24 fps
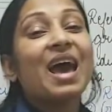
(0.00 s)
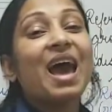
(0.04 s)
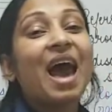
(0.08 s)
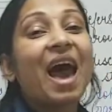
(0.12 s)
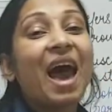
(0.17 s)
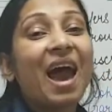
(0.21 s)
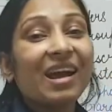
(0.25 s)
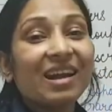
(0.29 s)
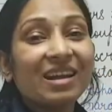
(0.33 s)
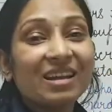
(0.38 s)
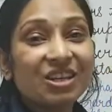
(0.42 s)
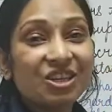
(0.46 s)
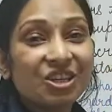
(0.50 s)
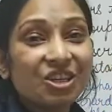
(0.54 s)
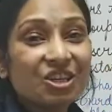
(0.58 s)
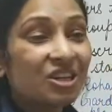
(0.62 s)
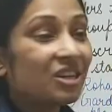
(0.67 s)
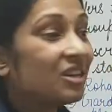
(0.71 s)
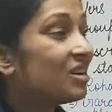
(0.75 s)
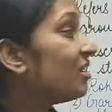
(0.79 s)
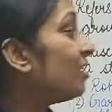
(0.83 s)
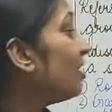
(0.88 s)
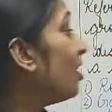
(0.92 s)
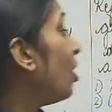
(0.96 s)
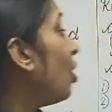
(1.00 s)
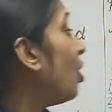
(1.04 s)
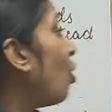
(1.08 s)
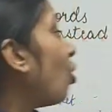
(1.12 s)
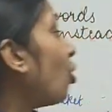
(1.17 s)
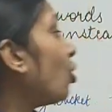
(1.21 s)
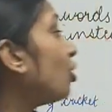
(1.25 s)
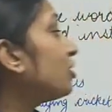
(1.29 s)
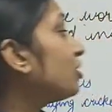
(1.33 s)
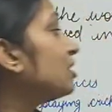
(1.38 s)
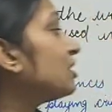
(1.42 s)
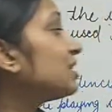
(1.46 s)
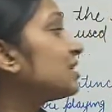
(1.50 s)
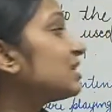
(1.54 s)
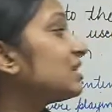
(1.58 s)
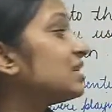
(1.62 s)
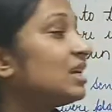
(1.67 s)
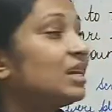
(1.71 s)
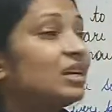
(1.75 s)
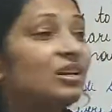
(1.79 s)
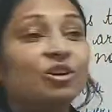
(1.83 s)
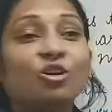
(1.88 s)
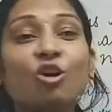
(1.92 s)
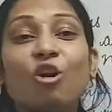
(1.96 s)
action or the
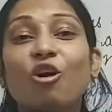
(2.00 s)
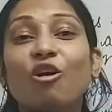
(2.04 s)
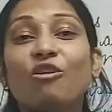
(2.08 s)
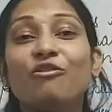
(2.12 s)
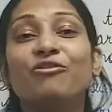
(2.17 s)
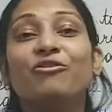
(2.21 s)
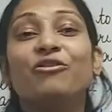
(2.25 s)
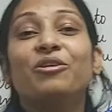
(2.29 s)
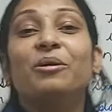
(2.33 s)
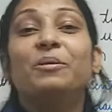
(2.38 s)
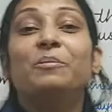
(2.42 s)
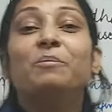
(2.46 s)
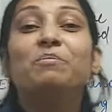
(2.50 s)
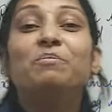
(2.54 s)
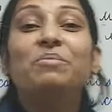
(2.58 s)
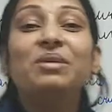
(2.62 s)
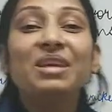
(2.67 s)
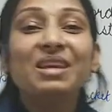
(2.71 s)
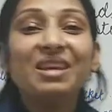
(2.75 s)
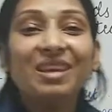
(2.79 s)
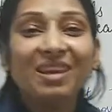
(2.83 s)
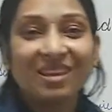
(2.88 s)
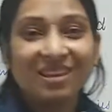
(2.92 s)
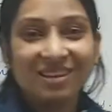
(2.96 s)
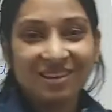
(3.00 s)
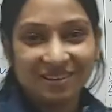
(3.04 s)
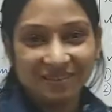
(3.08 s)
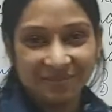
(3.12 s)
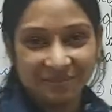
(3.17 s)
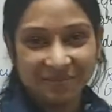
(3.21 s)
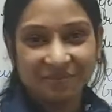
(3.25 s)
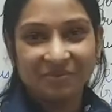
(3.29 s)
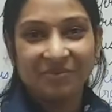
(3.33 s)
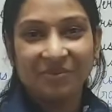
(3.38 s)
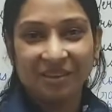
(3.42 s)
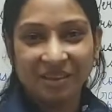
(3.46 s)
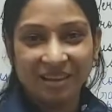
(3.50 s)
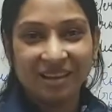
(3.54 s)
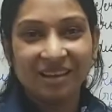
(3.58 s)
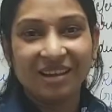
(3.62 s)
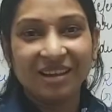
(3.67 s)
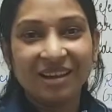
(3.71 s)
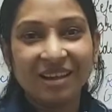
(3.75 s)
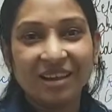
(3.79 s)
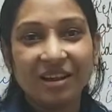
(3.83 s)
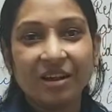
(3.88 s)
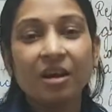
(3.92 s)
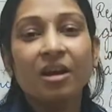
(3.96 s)
state of being.
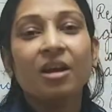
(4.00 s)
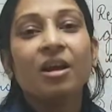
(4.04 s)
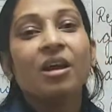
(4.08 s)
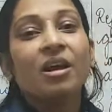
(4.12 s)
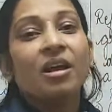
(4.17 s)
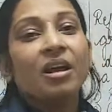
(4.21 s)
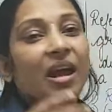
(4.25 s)
Clear?